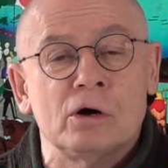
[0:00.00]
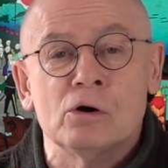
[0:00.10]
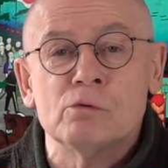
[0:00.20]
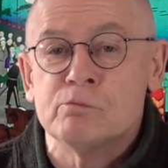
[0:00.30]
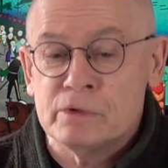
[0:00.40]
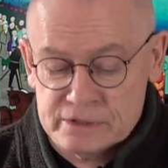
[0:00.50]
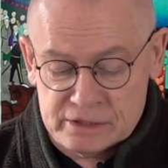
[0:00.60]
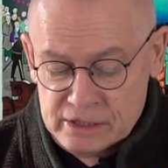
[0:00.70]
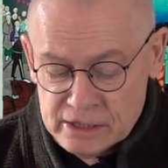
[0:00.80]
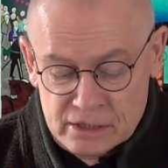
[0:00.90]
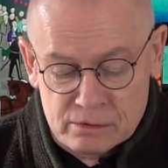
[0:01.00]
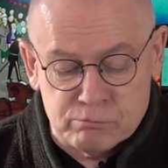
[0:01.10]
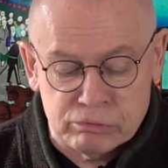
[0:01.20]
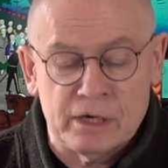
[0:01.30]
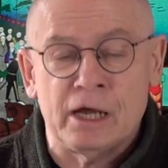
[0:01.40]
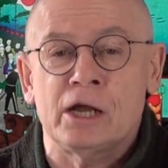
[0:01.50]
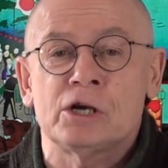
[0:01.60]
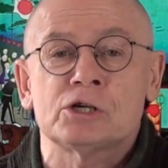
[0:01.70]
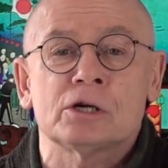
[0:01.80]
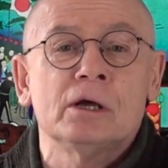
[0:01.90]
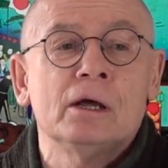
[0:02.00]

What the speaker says: open a steel bridge,